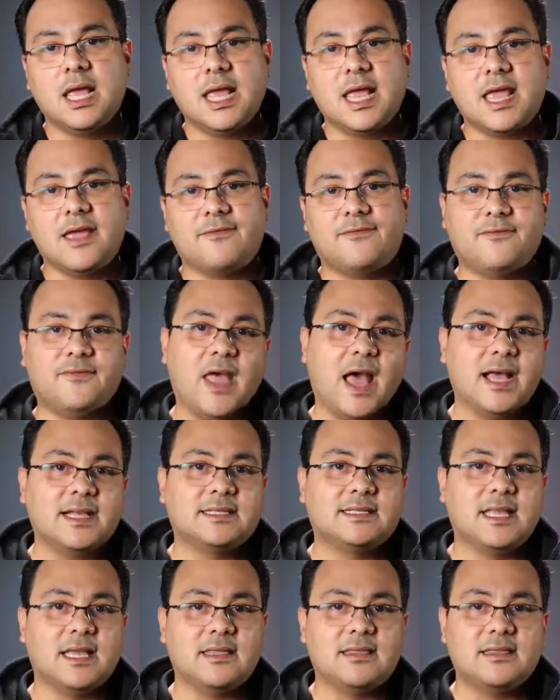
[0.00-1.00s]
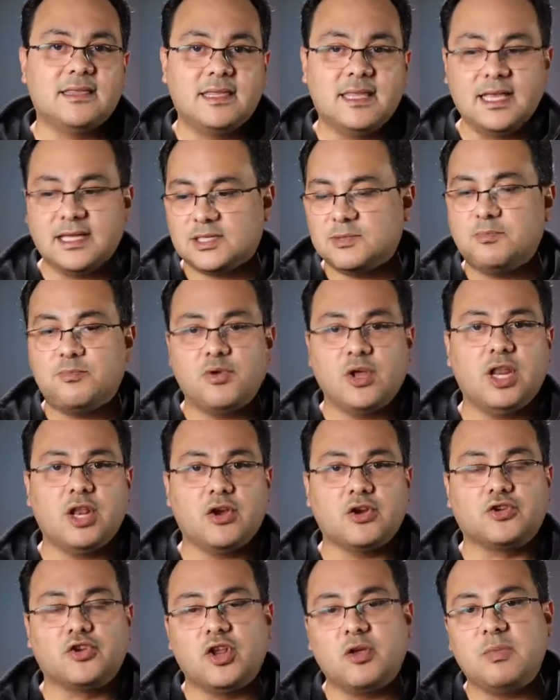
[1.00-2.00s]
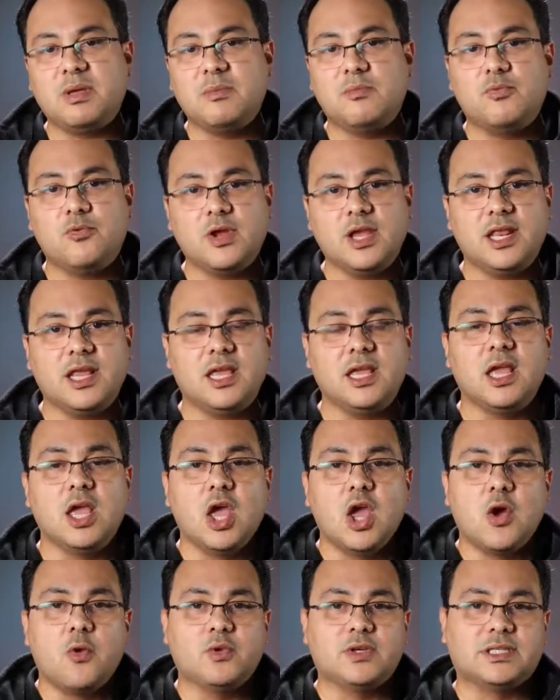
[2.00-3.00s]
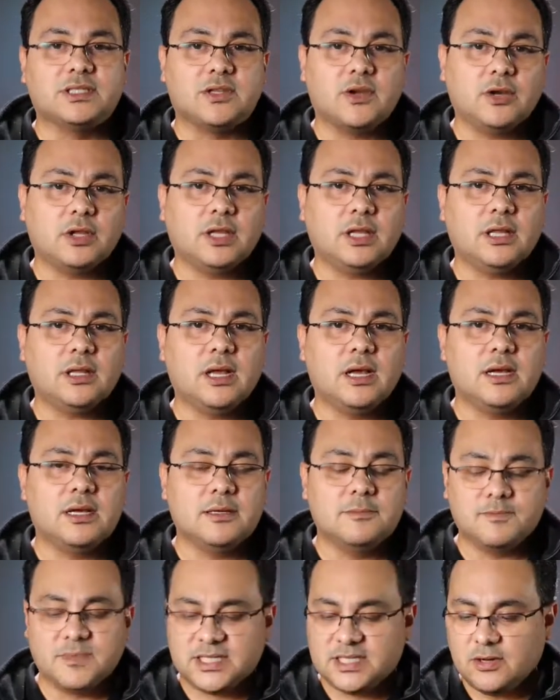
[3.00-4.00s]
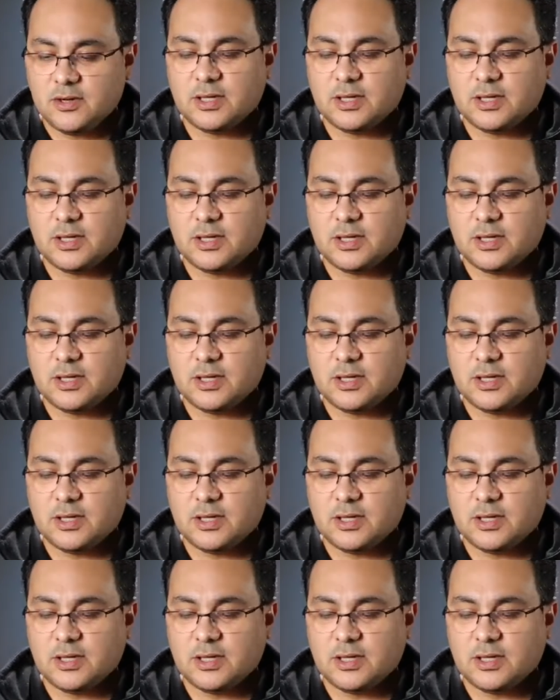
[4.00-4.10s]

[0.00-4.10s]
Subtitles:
If that's this breeder is gonna be breeding with certain